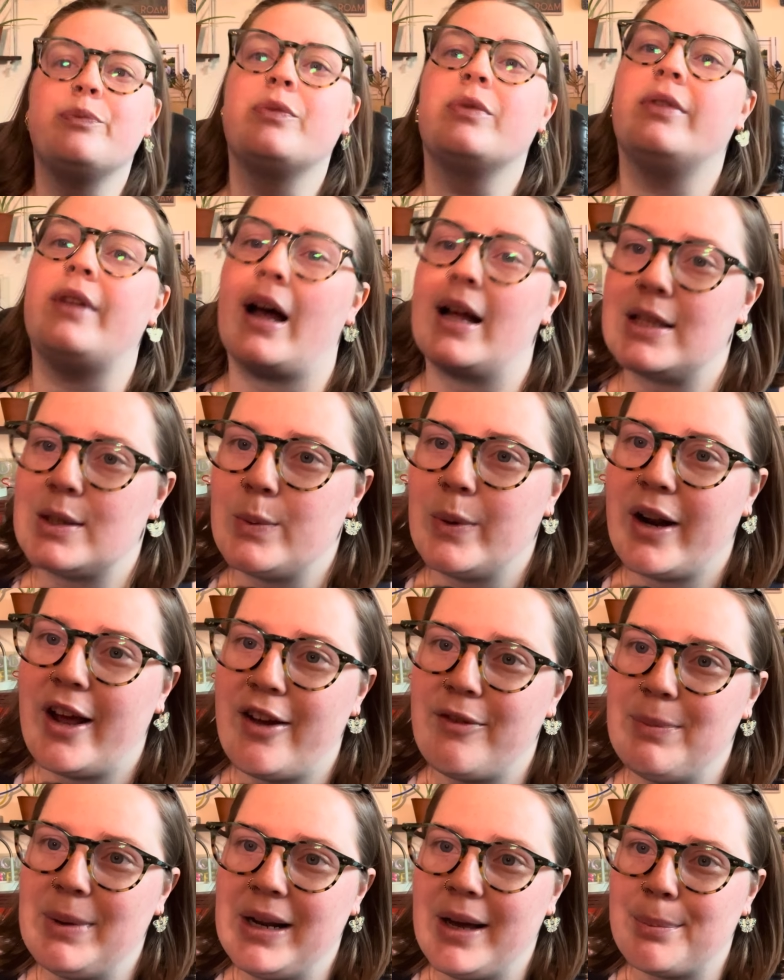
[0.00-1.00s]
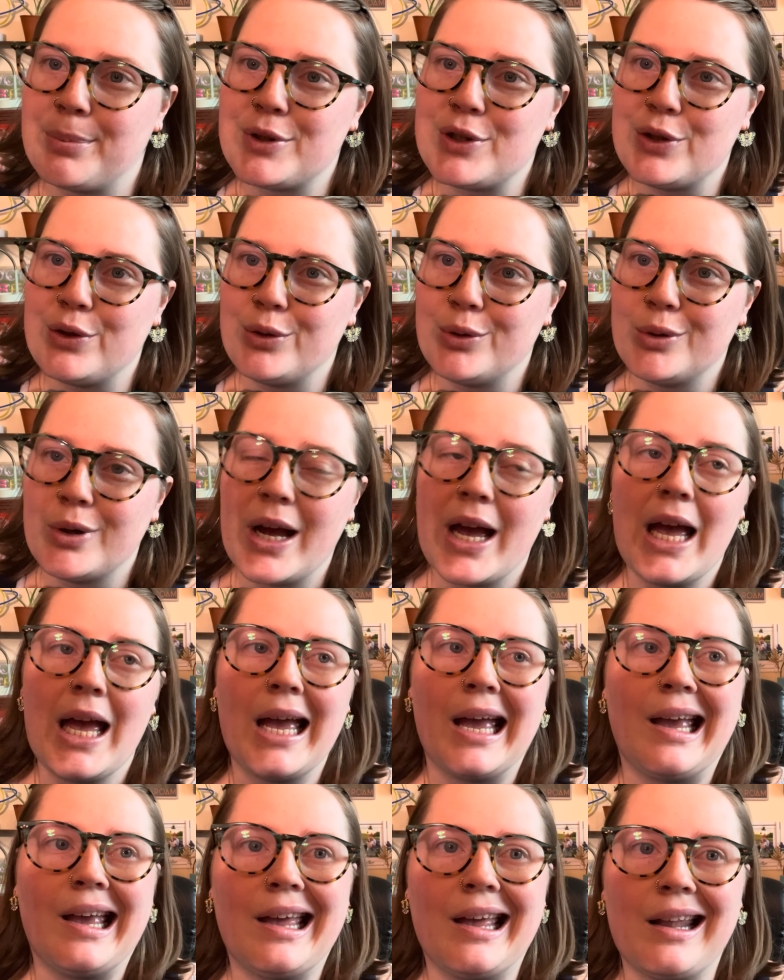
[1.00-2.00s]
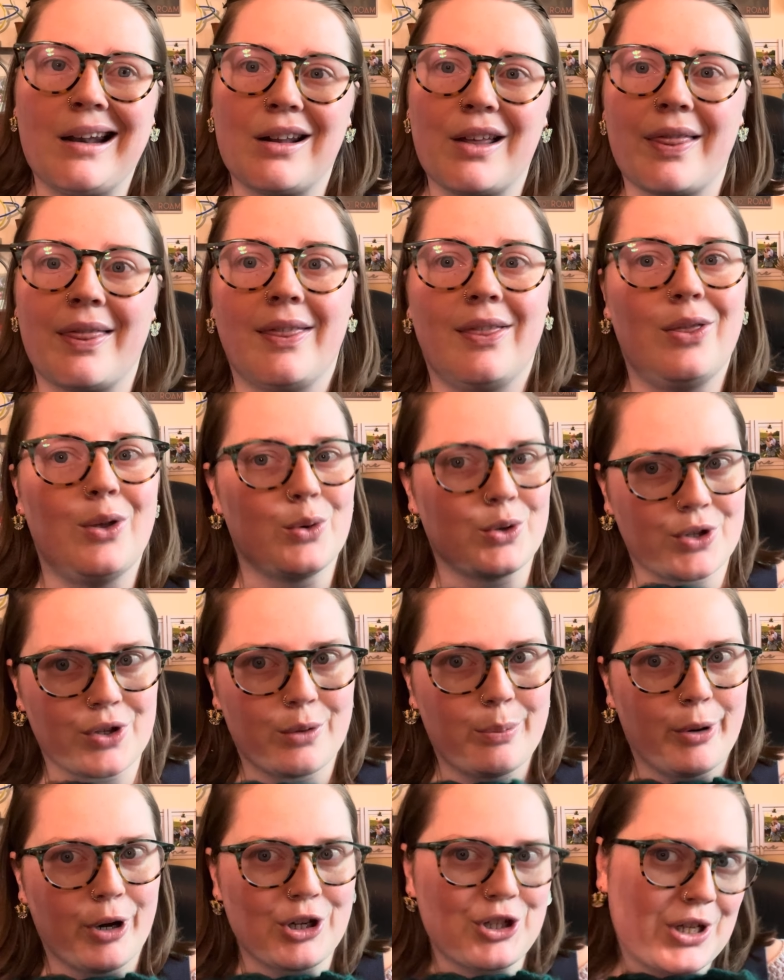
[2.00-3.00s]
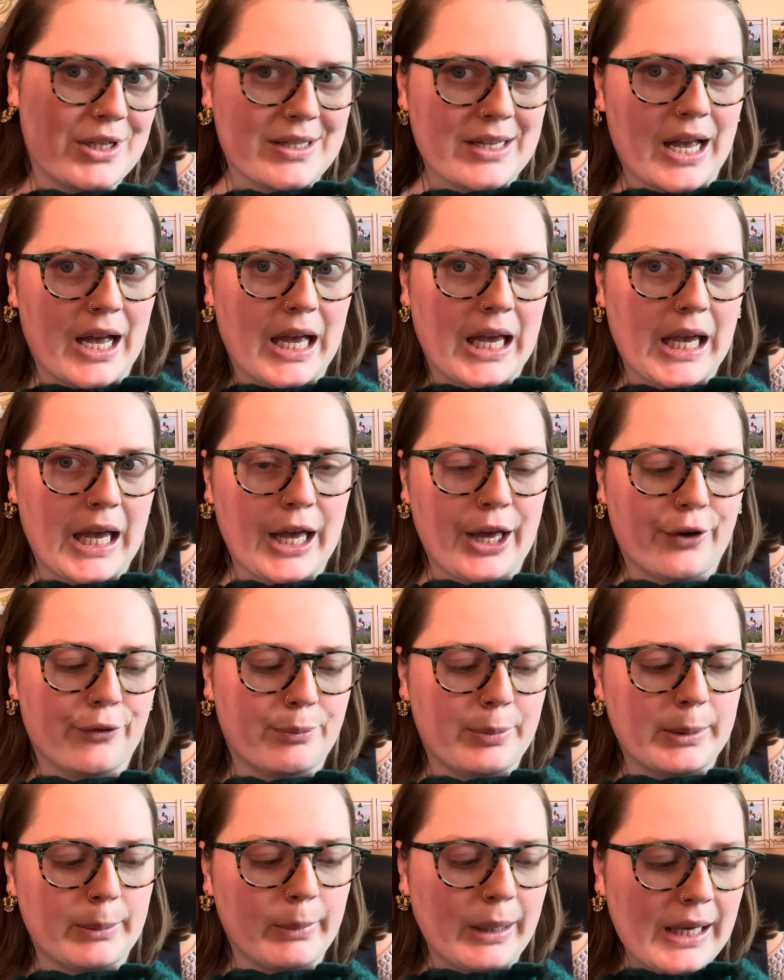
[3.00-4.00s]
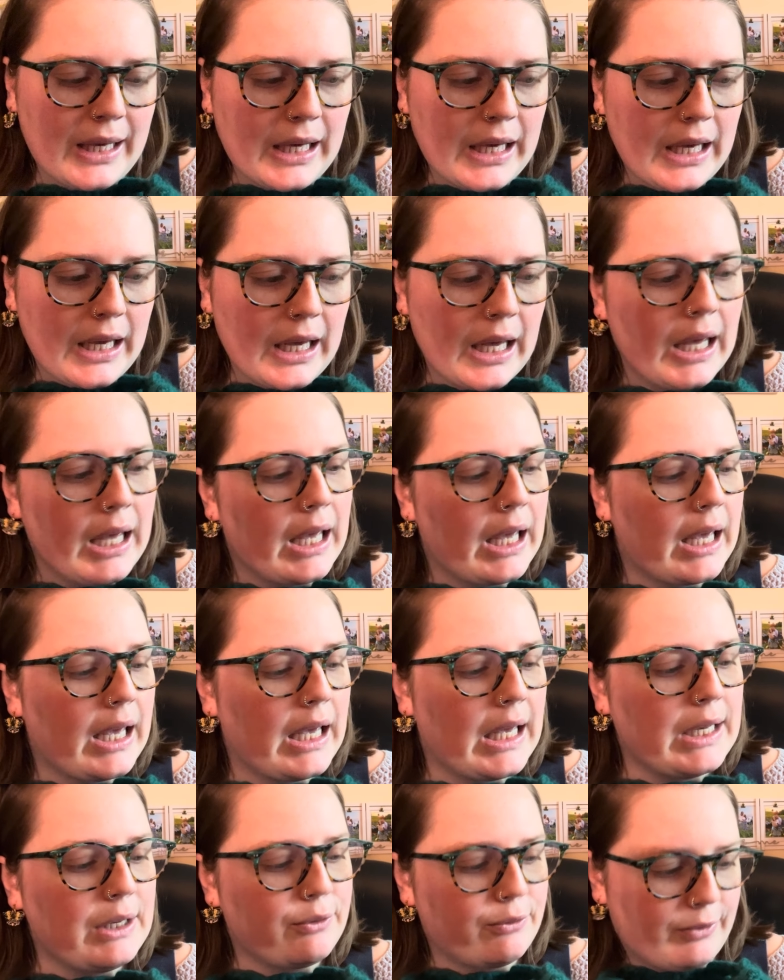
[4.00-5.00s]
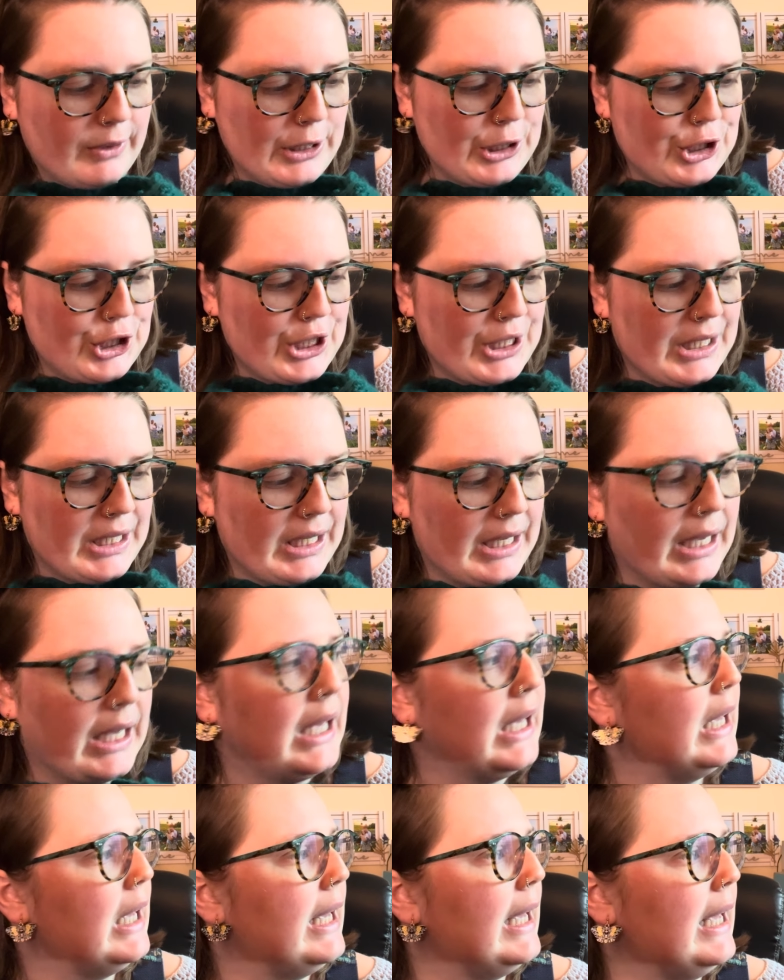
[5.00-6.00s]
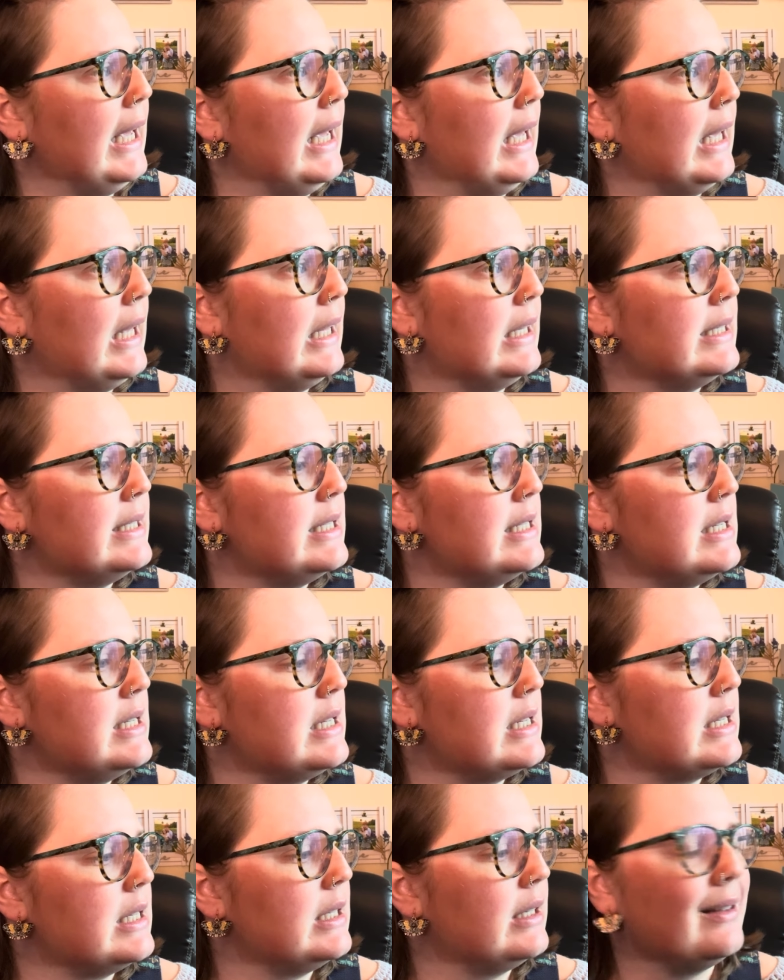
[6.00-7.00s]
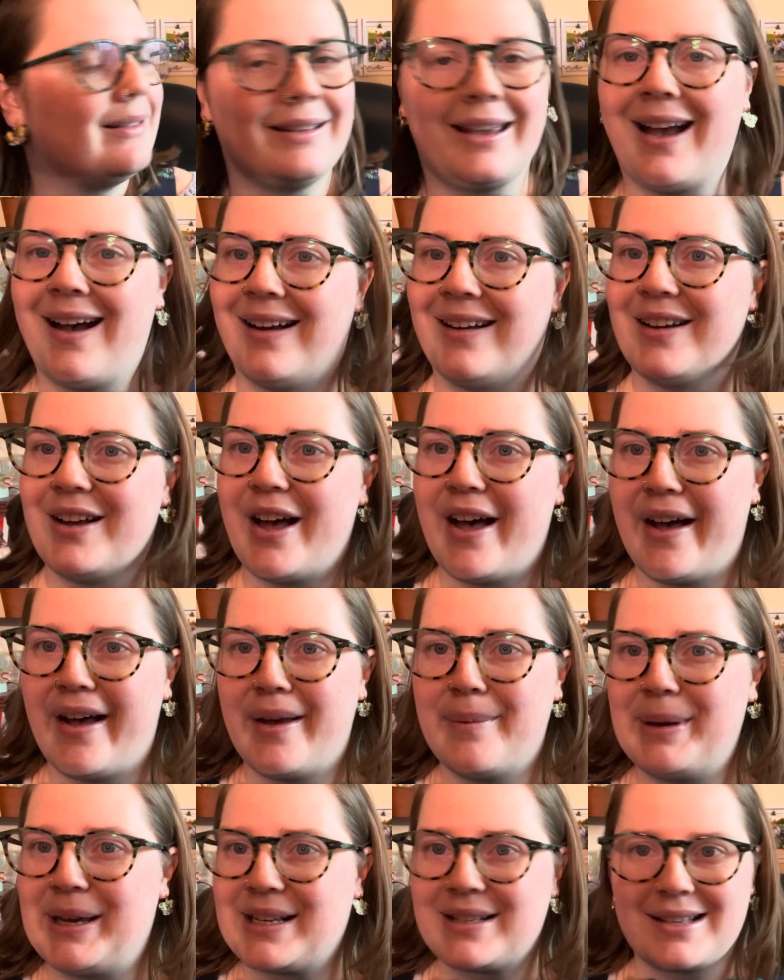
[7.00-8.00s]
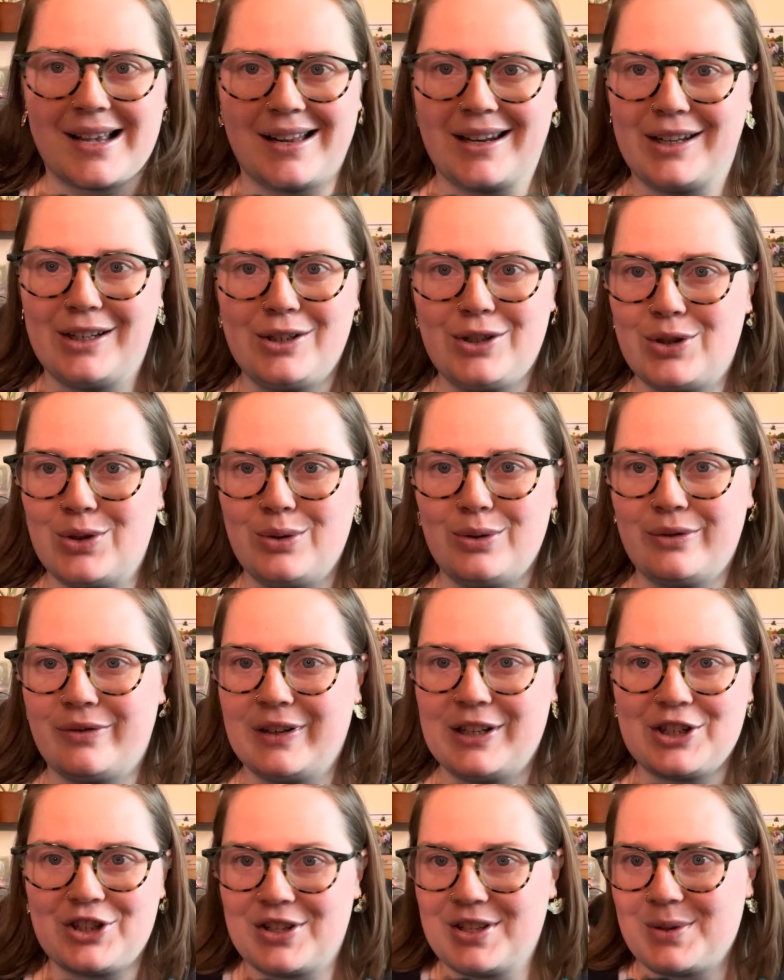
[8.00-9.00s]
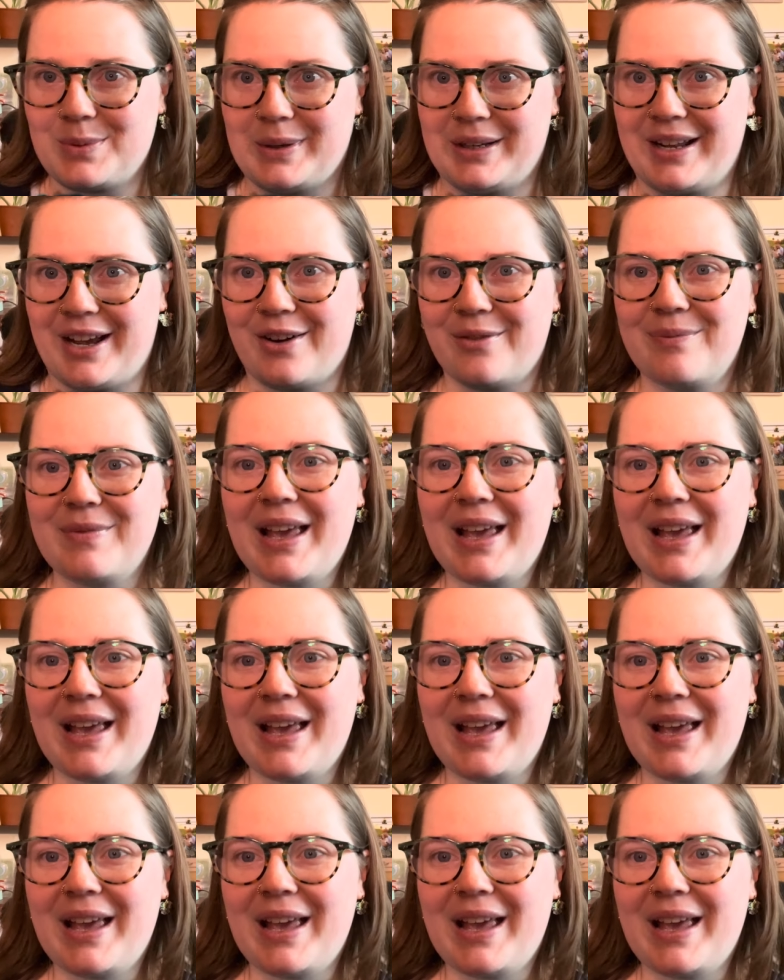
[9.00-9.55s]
that's what I've been up to, and those are the projects I have been making and finishing, and yeah, I'm excited to finish this one now.